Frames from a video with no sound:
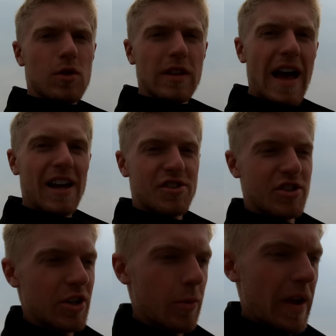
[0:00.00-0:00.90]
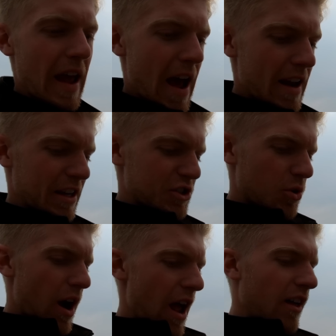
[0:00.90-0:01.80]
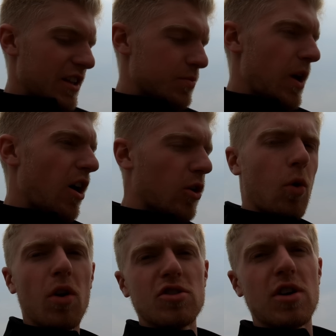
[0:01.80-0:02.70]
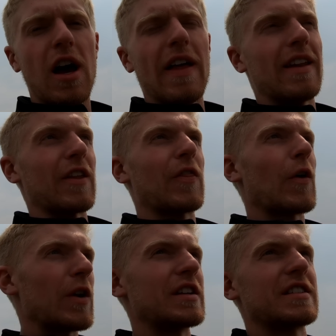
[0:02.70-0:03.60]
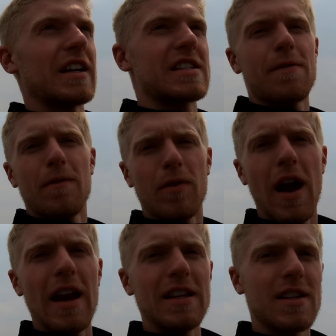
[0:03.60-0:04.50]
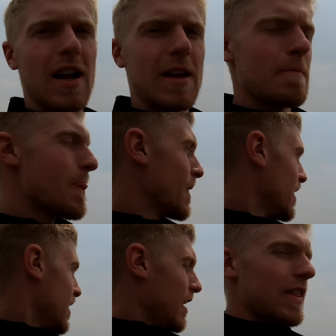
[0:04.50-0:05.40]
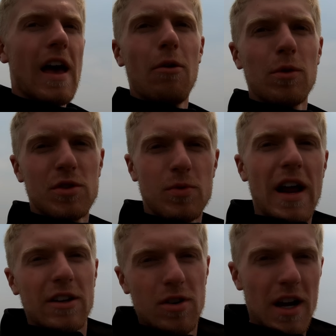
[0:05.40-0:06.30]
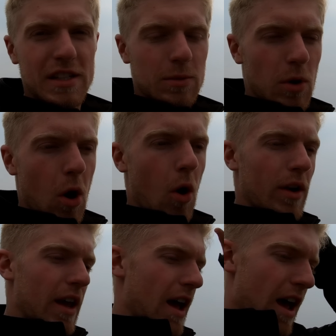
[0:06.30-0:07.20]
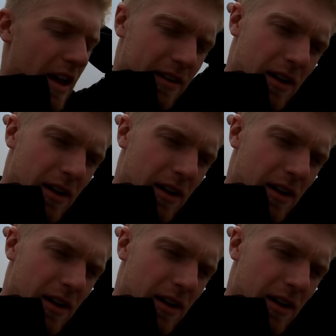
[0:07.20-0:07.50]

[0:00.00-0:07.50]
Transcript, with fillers: So last year we had a trial as well, a corn trial. It had like 36 different varieties on it. And that one was right across the road uh,